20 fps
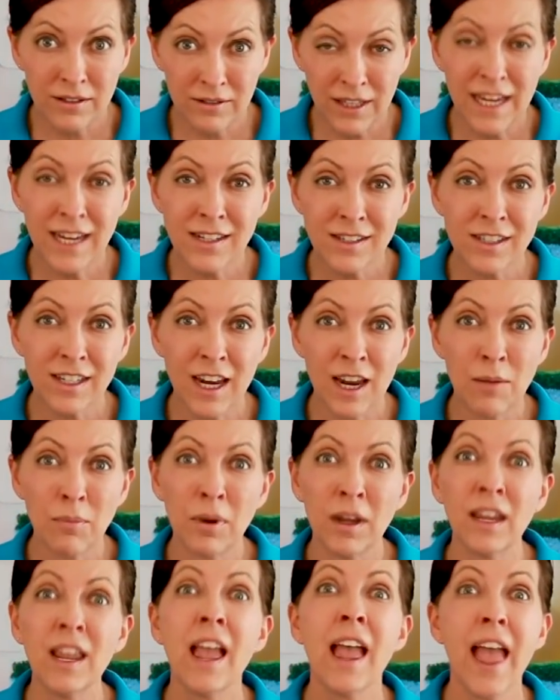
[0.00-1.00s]

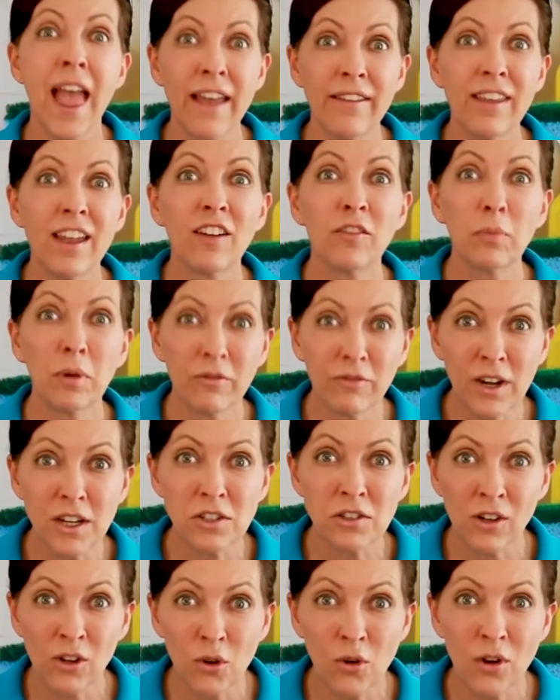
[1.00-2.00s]
landscaping, and they have
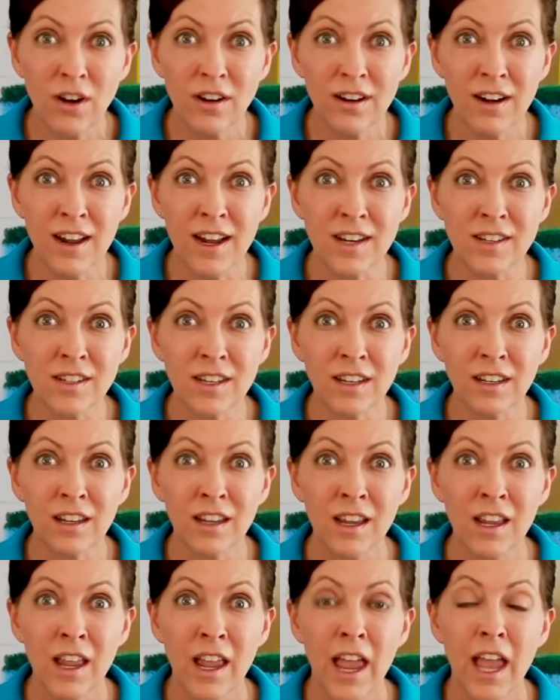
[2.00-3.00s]
professional organizing.
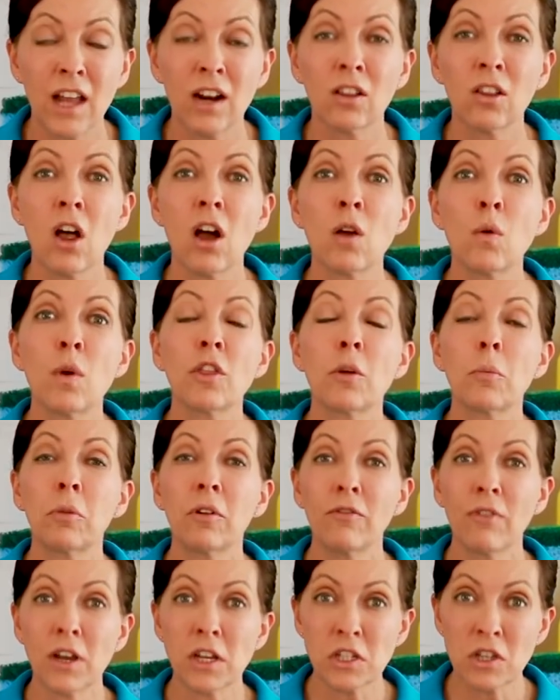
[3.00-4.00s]
And along with the
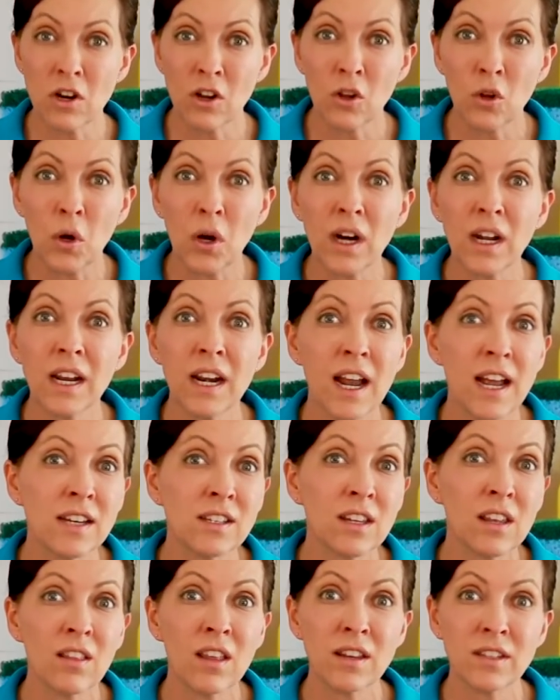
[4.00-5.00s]
professional
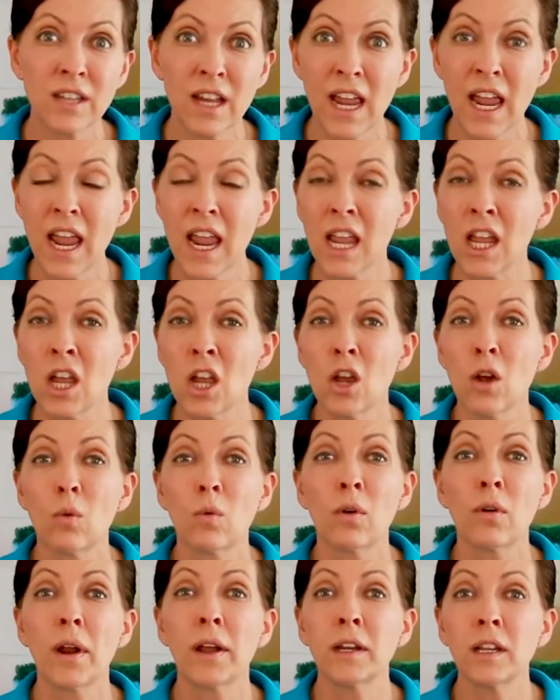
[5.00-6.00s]
organizing, they say, hey,
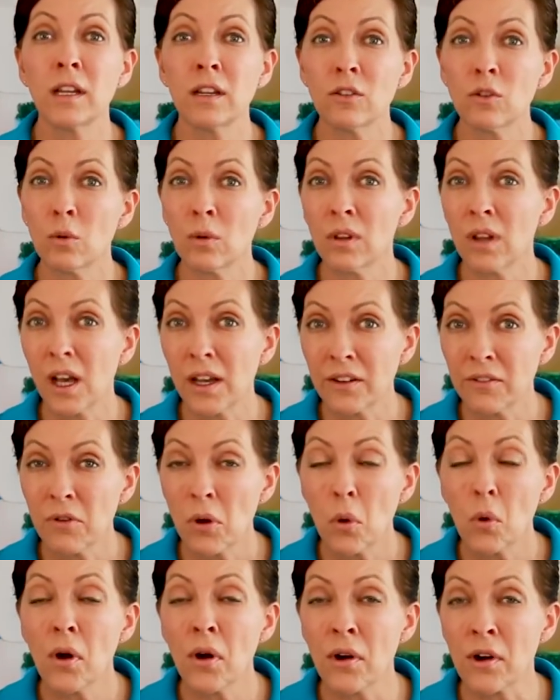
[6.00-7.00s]
we're running into a lot of
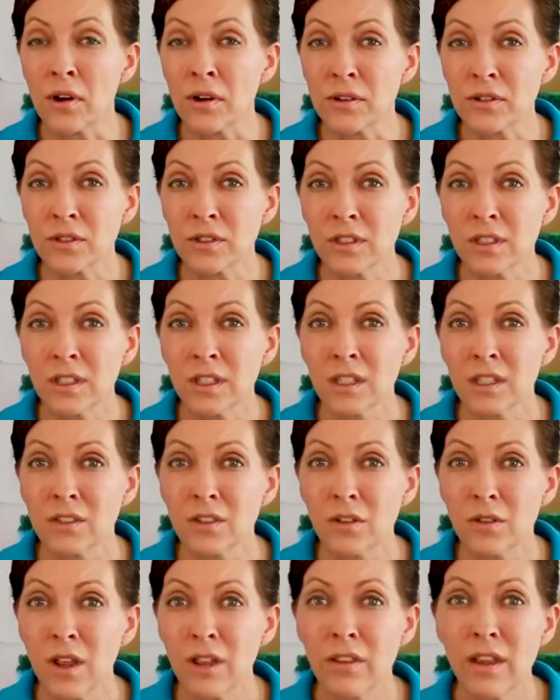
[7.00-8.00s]
hoarders.
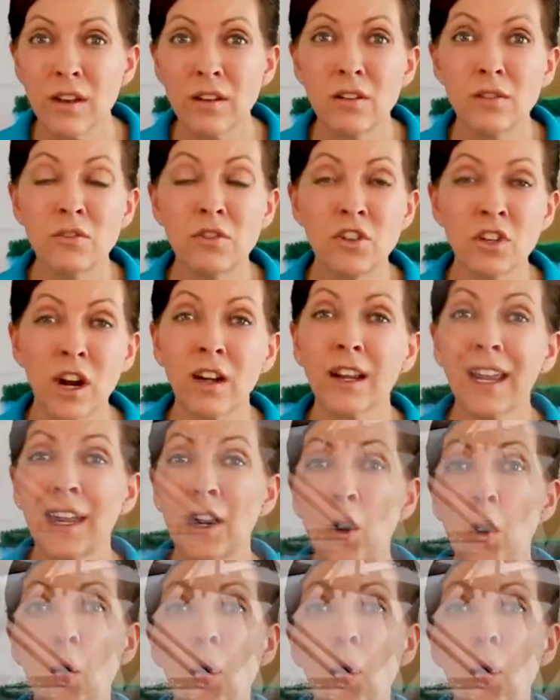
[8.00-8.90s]
So then they do junk and